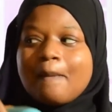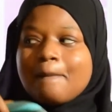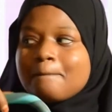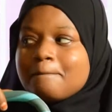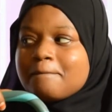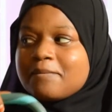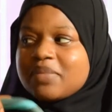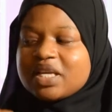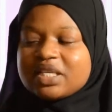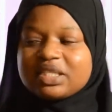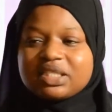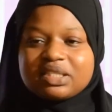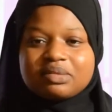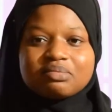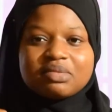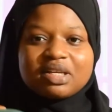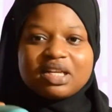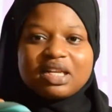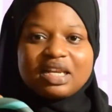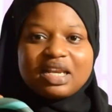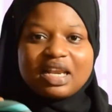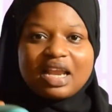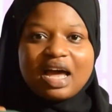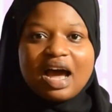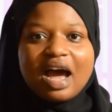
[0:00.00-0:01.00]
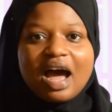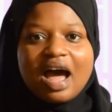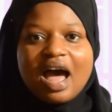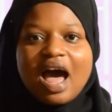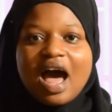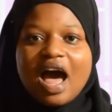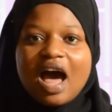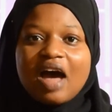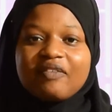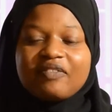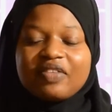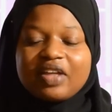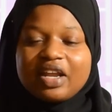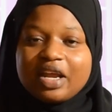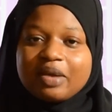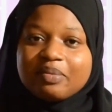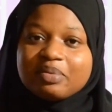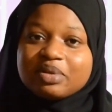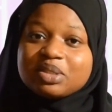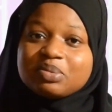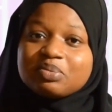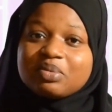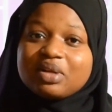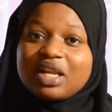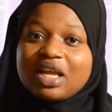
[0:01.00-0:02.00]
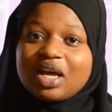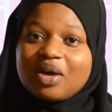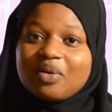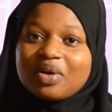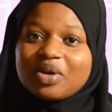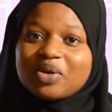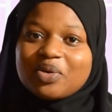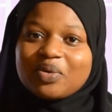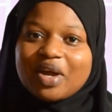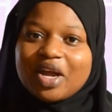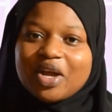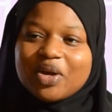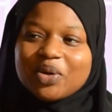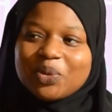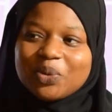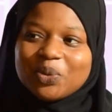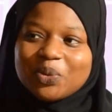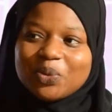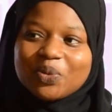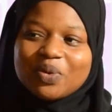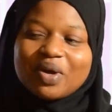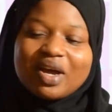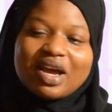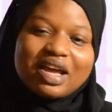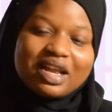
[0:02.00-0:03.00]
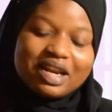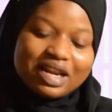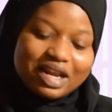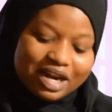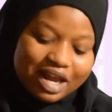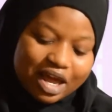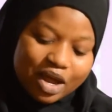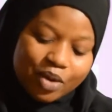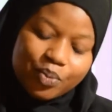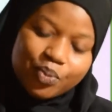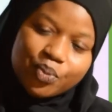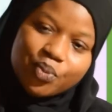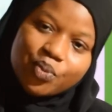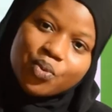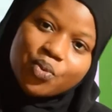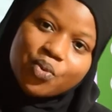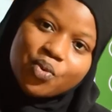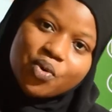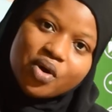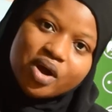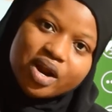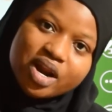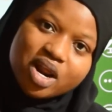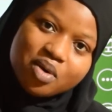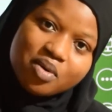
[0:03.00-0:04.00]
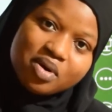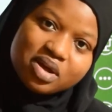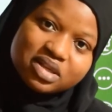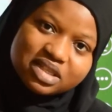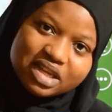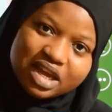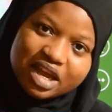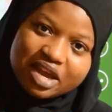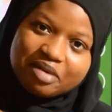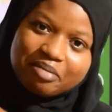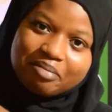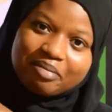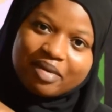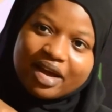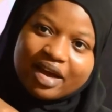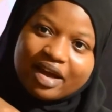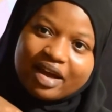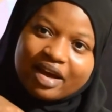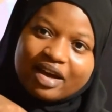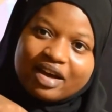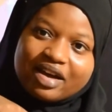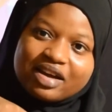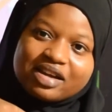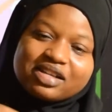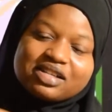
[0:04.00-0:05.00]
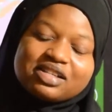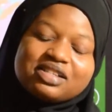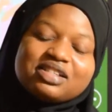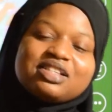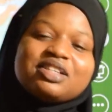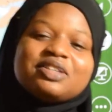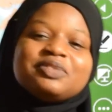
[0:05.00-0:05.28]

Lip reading: Bismillah. After the Bismillah, what do I do? And I pour the water in my hands.